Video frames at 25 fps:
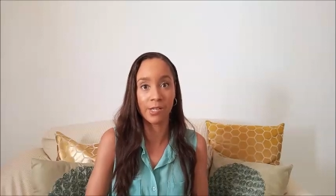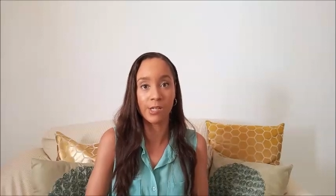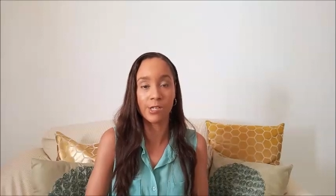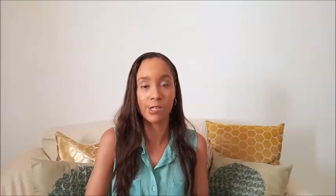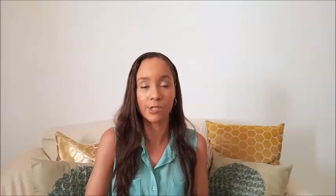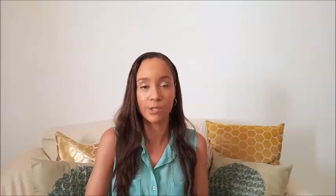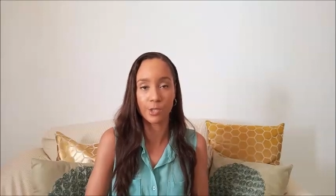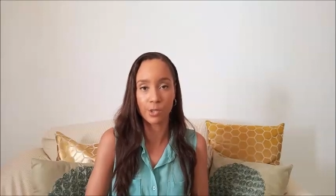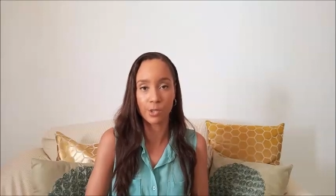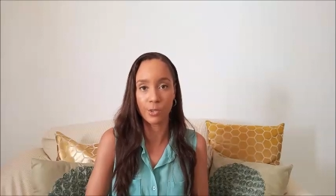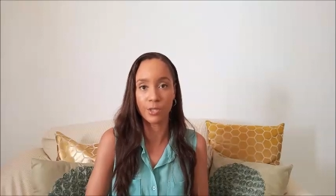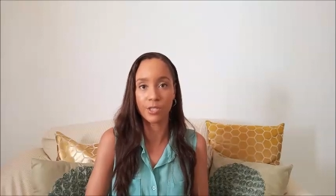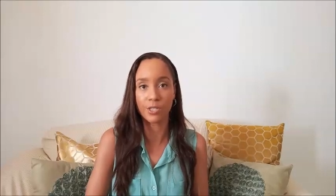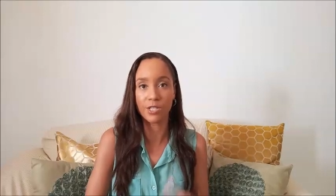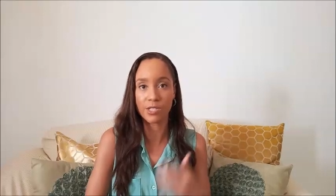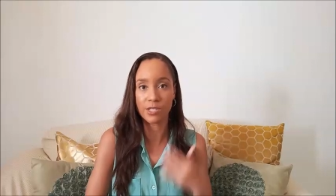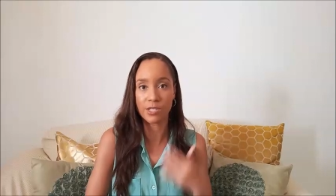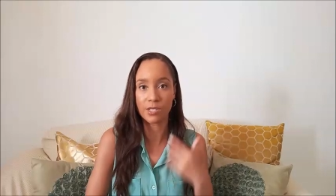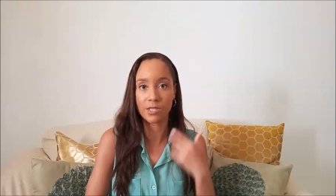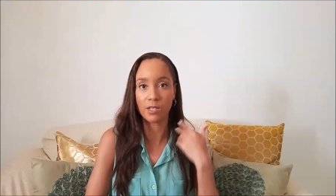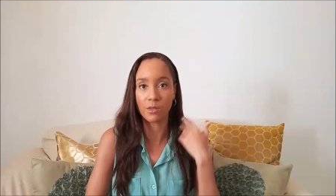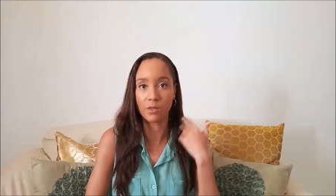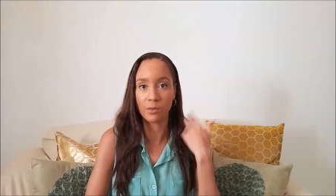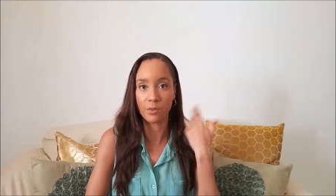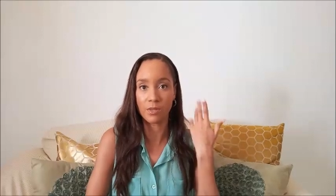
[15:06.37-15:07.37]
So I just
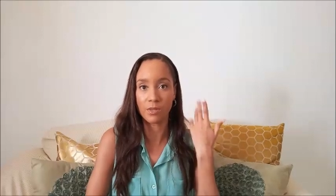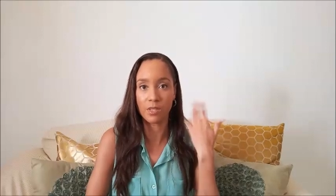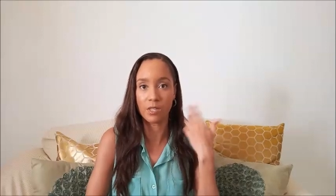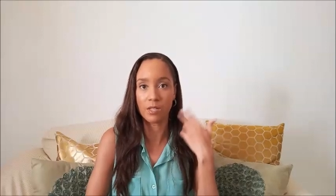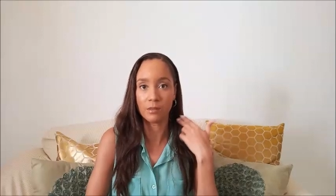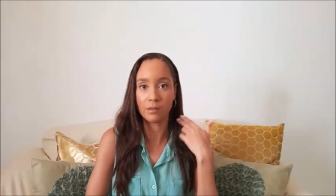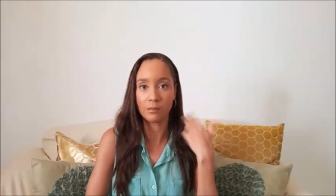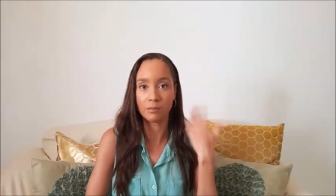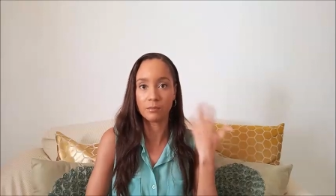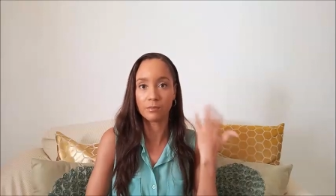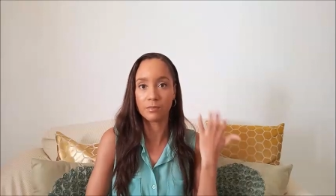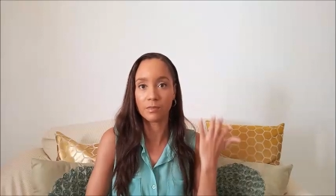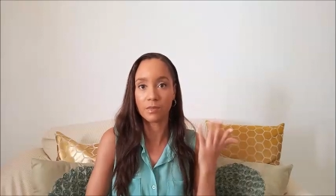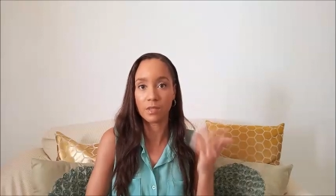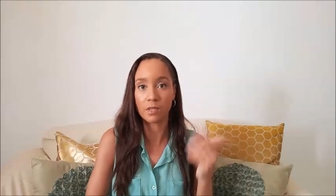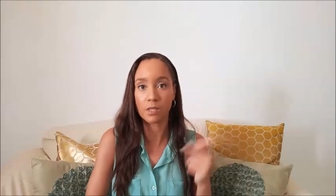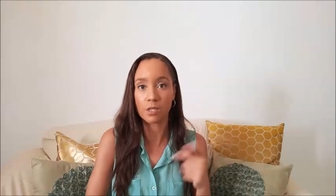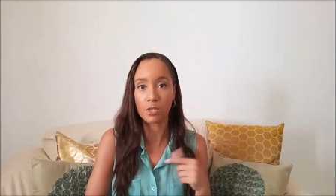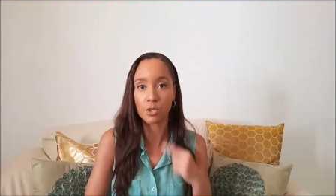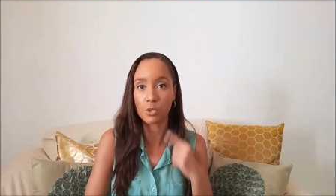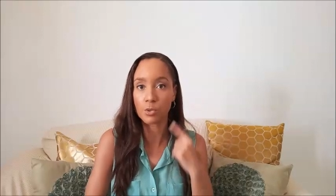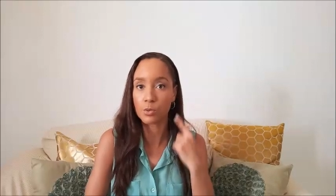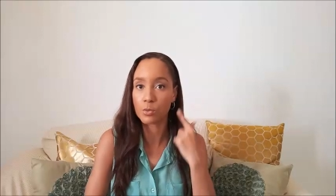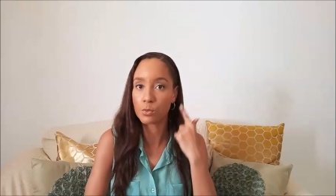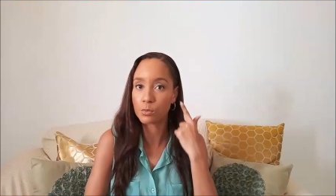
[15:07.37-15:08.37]
stuck with the, the
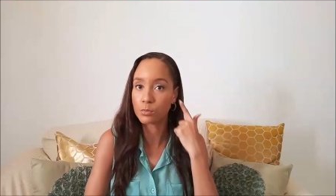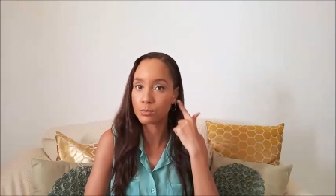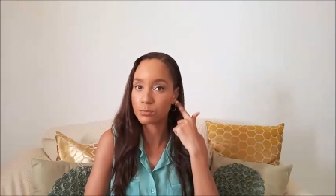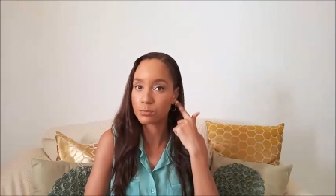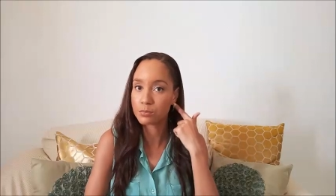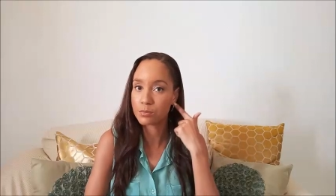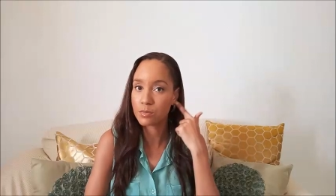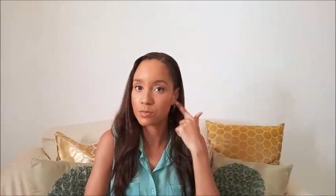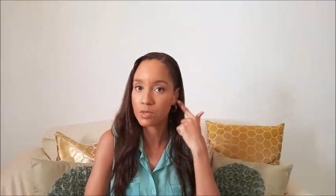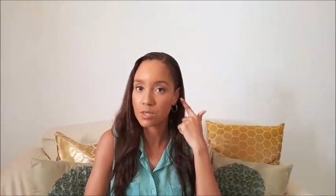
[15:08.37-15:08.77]
two,